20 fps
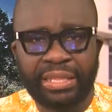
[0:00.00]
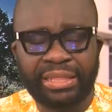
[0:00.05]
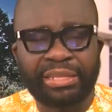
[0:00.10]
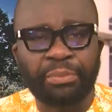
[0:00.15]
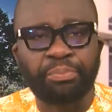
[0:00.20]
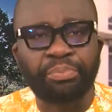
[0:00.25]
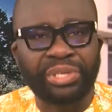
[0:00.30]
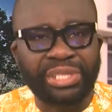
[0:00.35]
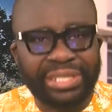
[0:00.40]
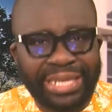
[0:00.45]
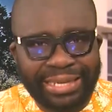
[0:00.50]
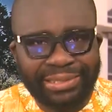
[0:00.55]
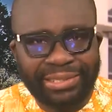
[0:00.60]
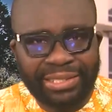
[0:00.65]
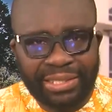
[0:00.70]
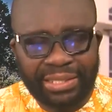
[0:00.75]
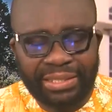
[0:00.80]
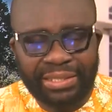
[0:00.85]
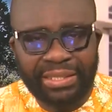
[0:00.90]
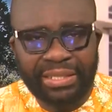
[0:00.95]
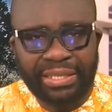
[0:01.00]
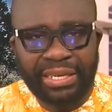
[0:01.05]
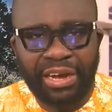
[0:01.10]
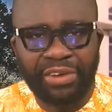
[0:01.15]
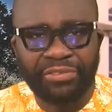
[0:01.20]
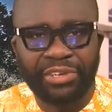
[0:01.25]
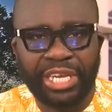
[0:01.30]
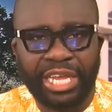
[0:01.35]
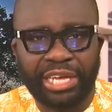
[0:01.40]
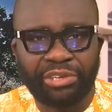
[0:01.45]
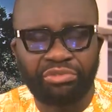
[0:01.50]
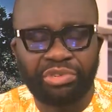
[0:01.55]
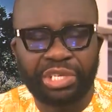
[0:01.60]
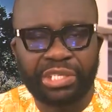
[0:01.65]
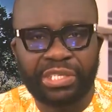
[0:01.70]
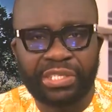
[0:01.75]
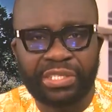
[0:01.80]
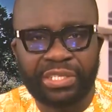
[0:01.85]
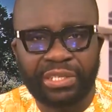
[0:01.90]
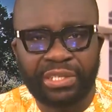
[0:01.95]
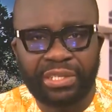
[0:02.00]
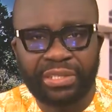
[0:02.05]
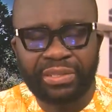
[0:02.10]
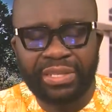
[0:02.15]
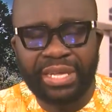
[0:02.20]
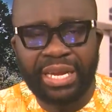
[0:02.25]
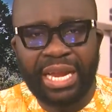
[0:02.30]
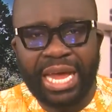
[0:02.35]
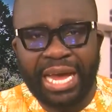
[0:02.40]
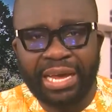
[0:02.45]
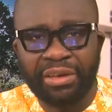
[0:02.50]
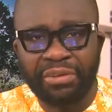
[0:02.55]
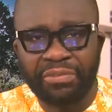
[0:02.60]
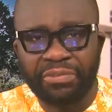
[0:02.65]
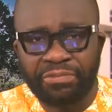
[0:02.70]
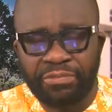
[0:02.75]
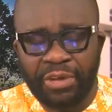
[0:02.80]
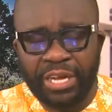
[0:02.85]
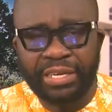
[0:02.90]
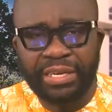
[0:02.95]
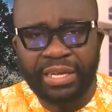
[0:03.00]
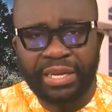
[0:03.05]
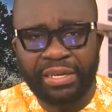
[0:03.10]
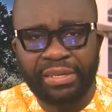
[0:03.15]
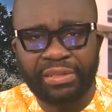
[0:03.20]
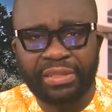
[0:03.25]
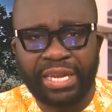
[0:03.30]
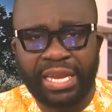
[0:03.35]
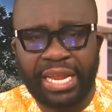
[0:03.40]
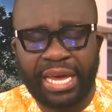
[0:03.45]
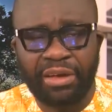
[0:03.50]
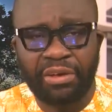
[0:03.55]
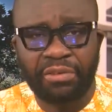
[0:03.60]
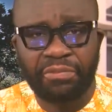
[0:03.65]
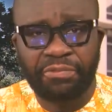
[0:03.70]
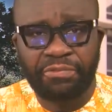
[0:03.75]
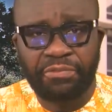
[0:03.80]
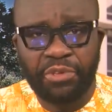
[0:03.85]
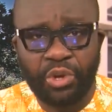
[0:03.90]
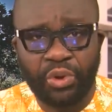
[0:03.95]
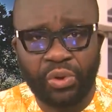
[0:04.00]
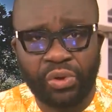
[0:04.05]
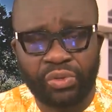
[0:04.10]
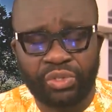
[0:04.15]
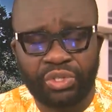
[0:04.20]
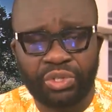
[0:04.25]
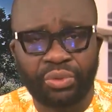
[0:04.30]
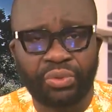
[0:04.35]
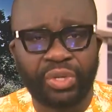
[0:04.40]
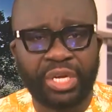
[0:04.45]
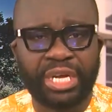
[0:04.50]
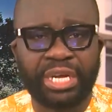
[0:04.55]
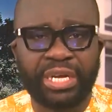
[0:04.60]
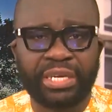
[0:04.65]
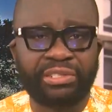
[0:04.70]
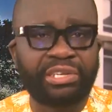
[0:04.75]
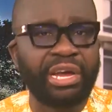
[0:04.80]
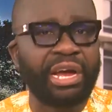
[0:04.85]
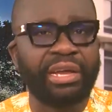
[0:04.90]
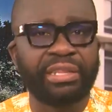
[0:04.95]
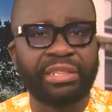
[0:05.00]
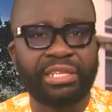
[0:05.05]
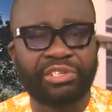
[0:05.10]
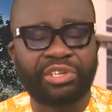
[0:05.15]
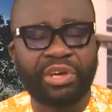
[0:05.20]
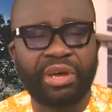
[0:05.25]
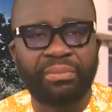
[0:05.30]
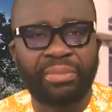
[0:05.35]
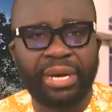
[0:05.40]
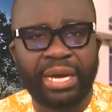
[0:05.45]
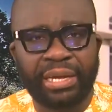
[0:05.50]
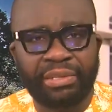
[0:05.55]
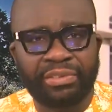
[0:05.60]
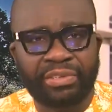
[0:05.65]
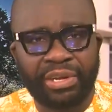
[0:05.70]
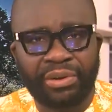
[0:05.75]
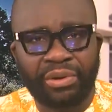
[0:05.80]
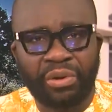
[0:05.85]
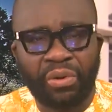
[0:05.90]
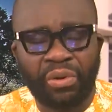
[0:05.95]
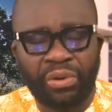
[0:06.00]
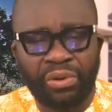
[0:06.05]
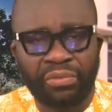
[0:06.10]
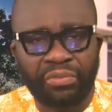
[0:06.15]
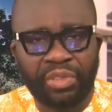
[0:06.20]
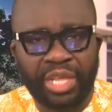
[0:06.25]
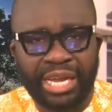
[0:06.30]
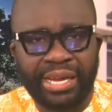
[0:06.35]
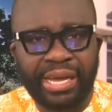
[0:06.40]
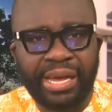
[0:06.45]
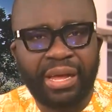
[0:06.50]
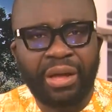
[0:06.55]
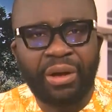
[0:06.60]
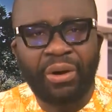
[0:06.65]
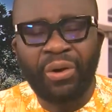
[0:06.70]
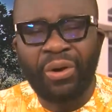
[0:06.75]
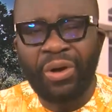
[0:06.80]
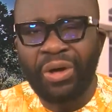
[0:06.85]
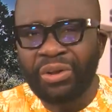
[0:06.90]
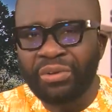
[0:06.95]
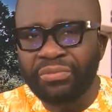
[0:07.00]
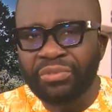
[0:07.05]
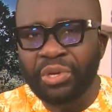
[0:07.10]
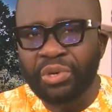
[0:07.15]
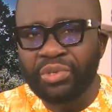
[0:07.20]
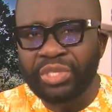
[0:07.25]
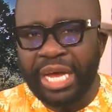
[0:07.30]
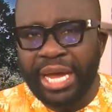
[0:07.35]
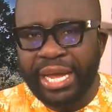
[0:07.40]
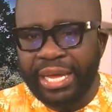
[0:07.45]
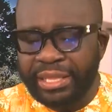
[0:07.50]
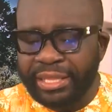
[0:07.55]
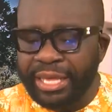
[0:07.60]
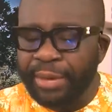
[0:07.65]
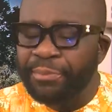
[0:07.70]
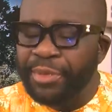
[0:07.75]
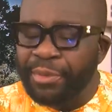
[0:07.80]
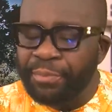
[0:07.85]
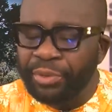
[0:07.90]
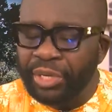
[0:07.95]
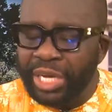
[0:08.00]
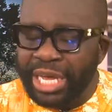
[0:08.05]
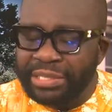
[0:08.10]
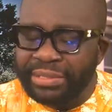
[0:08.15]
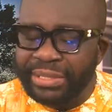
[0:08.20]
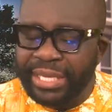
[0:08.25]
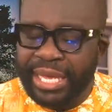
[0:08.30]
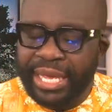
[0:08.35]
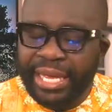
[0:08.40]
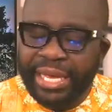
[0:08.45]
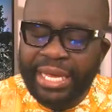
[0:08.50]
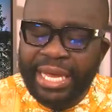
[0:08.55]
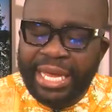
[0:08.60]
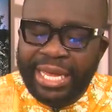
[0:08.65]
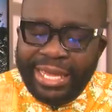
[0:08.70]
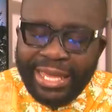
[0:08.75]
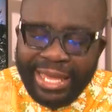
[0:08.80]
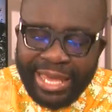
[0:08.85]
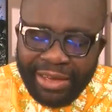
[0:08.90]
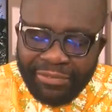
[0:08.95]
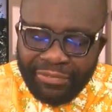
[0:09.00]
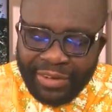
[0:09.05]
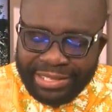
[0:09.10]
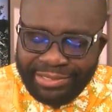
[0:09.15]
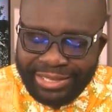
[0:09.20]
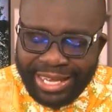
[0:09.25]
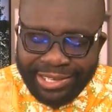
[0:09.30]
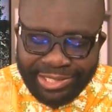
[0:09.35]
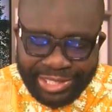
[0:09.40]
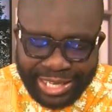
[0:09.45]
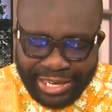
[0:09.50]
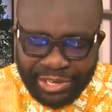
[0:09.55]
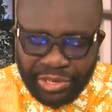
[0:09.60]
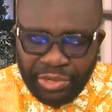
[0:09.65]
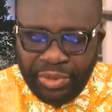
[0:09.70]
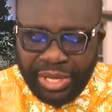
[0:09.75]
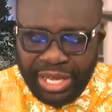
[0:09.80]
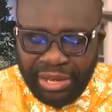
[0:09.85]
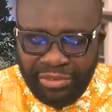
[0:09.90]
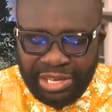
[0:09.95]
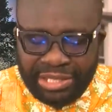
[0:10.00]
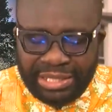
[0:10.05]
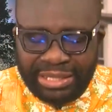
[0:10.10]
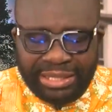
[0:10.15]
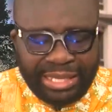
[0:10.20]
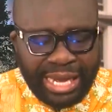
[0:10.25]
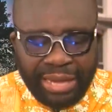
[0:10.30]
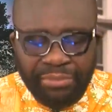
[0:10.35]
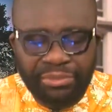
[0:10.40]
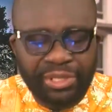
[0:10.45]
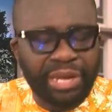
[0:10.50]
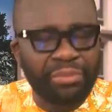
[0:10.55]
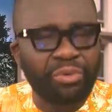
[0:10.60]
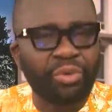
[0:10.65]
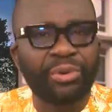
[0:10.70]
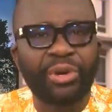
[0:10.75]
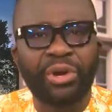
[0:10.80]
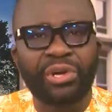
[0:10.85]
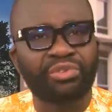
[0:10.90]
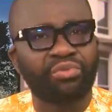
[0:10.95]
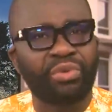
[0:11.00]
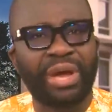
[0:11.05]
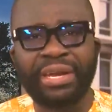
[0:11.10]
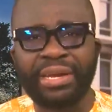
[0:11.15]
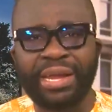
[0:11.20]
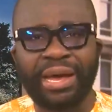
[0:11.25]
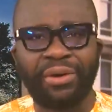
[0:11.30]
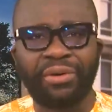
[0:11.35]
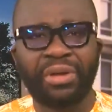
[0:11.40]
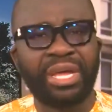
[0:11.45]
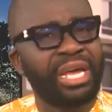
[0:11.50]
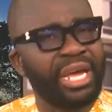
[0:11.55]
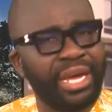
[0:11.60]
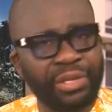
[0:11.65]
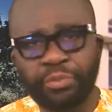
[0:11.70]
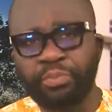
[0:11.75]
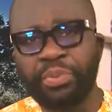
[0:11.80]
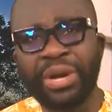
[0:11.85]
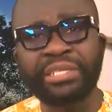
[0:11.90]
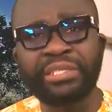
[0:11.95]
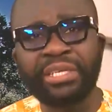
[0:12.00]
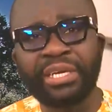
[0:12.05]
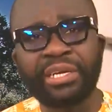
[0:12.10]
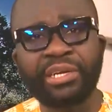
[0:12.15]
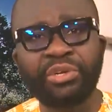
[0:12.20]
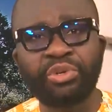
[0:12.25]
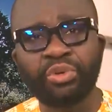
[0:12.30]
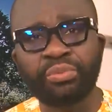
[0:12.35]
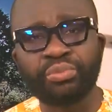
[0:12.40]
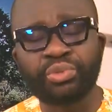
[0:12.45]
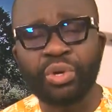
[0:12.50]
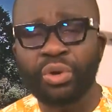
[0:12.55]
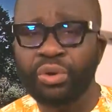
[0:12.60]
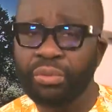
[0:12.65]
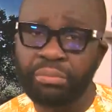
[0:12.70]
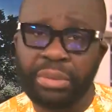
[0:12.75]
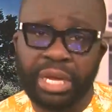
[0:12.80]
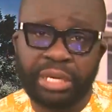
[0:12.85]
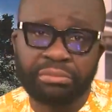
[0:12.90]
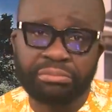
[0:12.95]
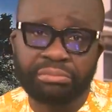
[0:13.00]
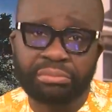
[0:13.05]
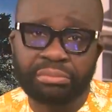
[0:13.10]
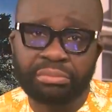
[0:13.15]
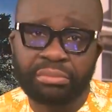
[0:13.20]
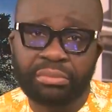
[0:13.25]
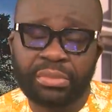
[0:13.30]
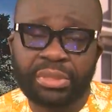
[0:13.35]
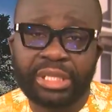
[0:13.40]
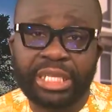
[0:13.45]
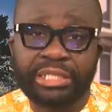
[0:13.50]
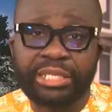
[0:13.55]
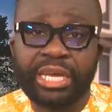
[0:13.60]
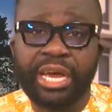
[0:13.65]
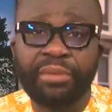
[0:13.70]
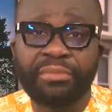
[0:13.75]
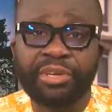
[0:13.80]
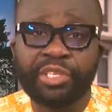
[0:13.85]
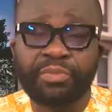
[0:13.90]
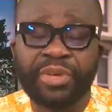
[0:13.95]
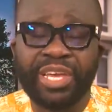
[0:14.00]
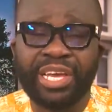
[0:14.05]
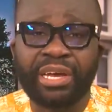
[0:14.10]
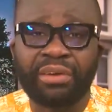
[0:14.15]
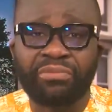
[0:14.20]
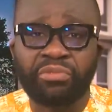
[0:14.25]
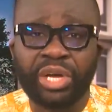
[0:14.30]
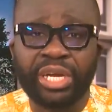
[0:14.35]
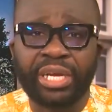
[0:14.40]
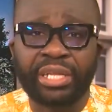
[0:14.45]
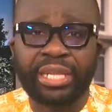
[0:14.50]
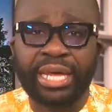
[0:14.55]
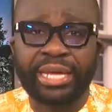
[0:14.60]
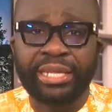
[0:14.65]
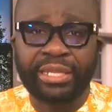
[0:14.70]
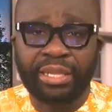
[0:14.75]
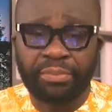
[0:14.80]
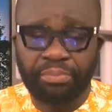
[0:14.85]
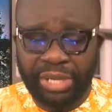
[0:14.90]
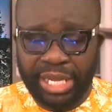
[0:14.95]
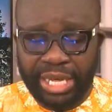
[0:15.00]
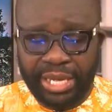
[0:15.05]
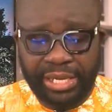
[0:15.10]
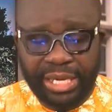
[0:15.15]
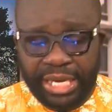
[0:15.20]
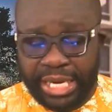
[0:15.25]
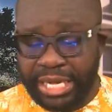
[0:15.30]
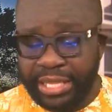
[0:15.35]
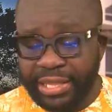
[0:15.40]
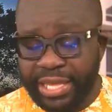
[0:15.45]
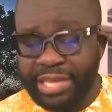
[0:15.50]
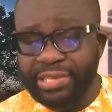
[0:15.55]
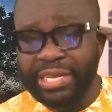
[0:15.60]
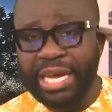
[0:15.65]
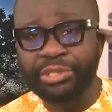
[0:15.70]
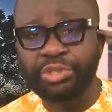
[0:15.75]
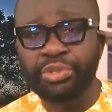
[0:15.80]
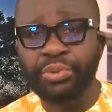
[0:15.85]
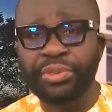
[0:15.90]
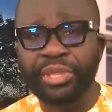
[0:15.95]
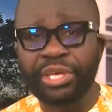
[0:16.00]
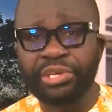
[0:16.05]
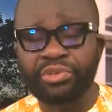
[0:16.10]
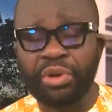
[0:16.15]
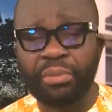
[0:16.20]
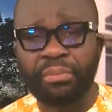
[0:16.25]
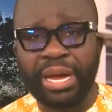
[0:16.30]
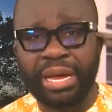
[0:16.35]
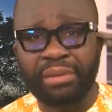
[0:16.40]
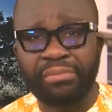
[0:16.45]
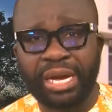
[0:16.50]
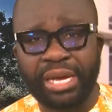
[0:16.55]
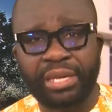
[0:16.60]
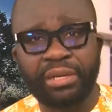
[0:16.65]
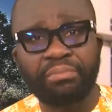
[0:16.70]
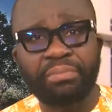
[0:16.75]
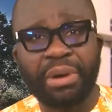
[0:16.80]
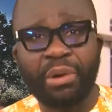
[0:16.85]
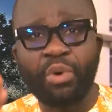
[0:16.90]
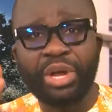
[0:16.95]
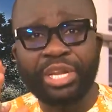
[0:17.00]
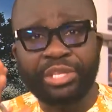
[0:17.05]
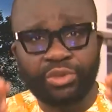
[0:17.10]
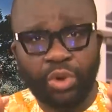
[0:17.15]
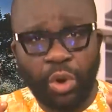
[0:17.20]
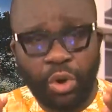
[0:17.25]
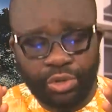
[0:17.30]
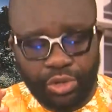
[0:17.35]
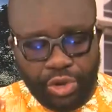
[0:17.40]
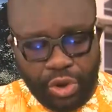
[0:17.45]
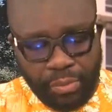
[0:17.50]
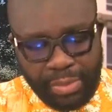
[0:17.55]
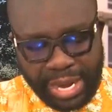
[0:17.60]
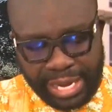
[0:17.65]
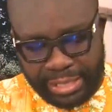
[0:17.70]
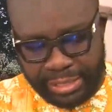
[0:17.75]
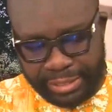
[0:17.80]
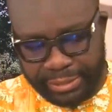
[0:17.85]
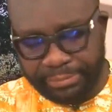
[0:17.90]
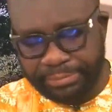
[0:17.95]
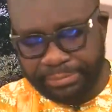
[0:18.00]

The production of electricity, the lack of funding, the lack of fuel to turn the turbines and all of that. All of those are in there. People are saying, give us a schedule, give us a timetable, because right now it's practically doomsday. So, but the term is being avoided like the plague. These are two things on my mind, but what is on your mind?